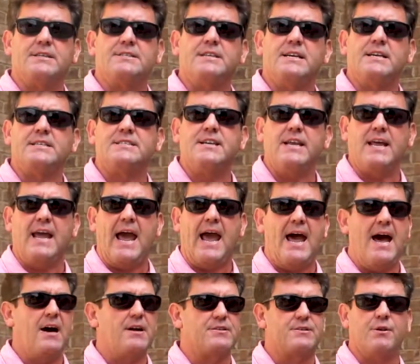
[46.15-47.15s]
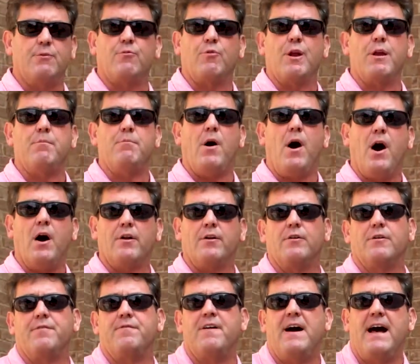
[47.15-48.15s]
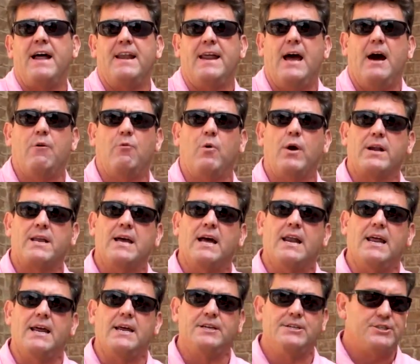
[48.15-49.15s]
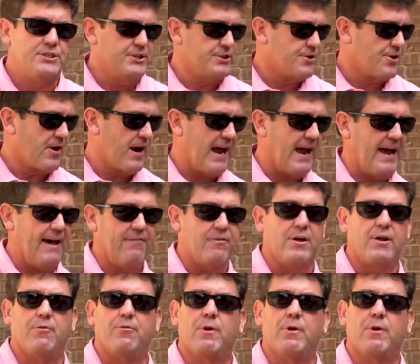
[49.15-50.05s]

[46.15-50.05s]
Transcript: existing house and remodel to find out what kind of issues they're having,